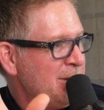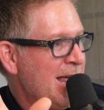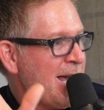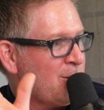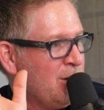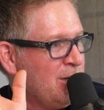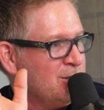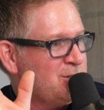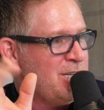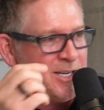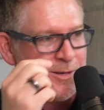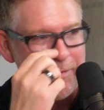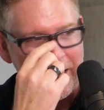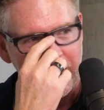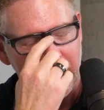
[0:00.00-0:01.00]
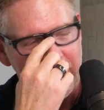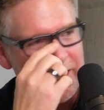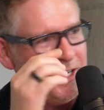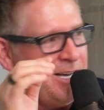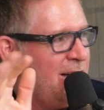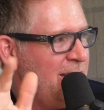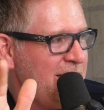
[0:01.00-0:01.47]
Blackwell check him out
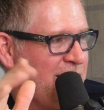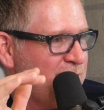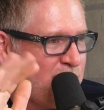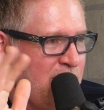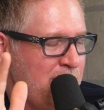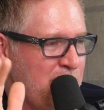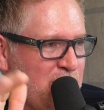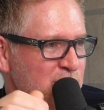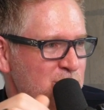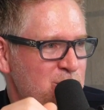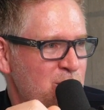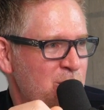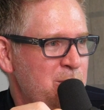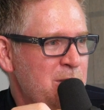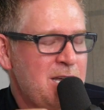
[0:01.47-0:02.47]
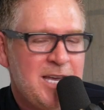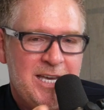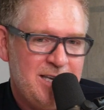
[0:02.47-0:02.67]
on on Instagram or YouTube